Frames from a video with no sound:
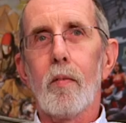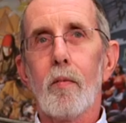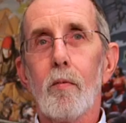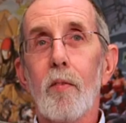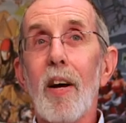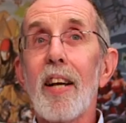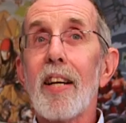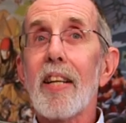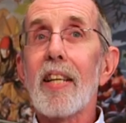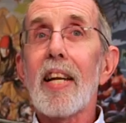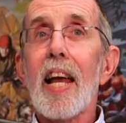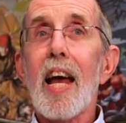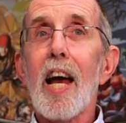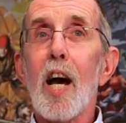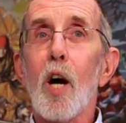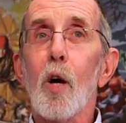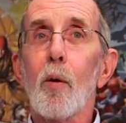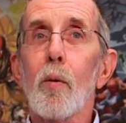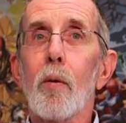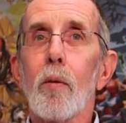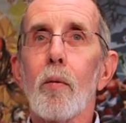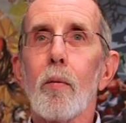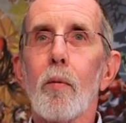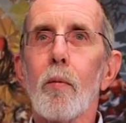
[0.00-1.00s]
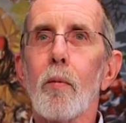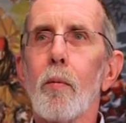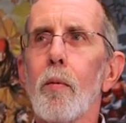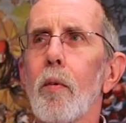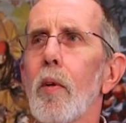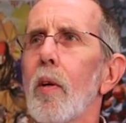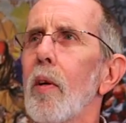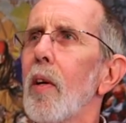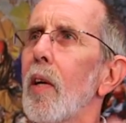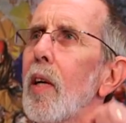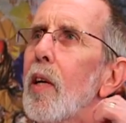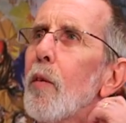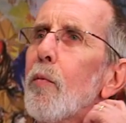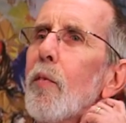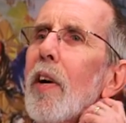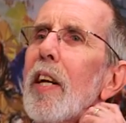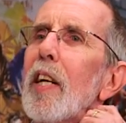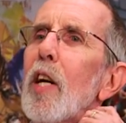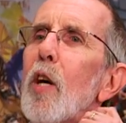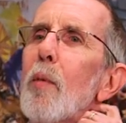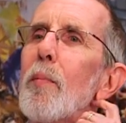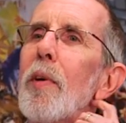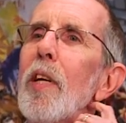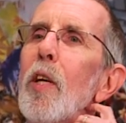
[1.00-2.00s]
Right now, and right
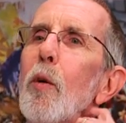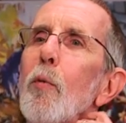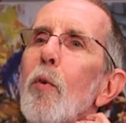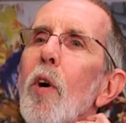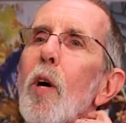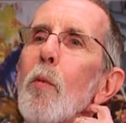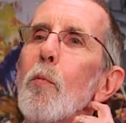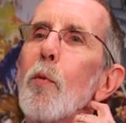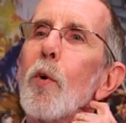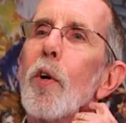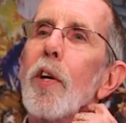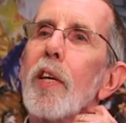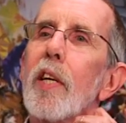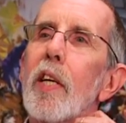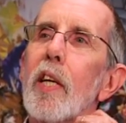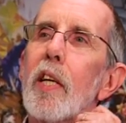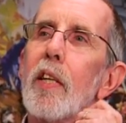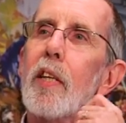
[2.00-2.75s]
now being where I'm working,